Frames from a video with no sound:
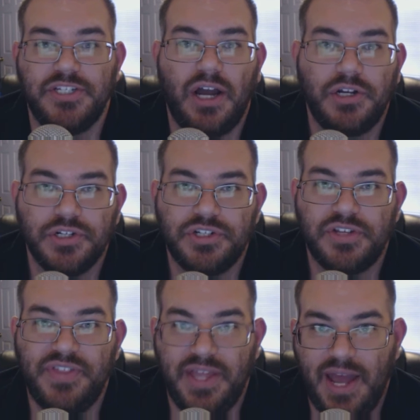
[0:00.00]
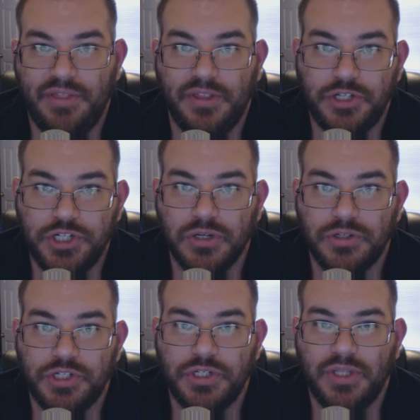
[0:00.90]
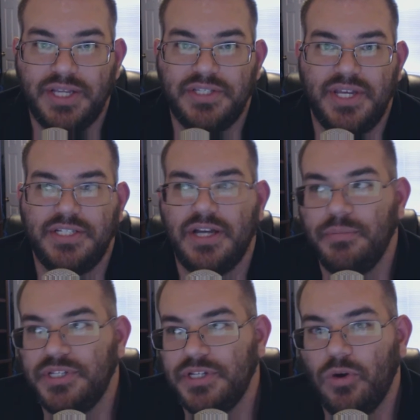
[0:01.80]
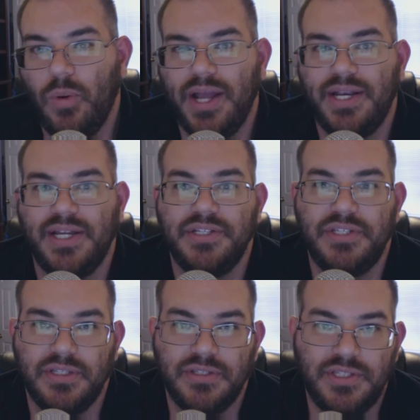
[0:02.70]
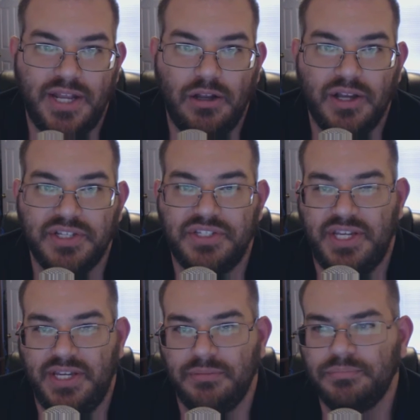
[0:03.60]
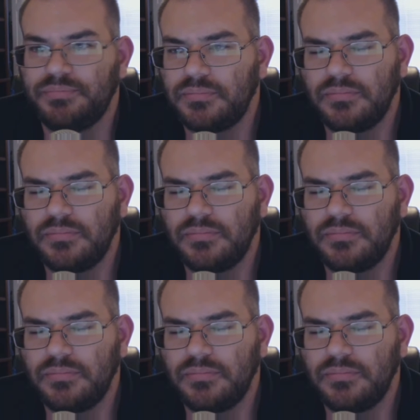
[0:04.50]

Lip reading: doctors of the Catholic Church, like St. Thomas Aquinas and St. Augustine.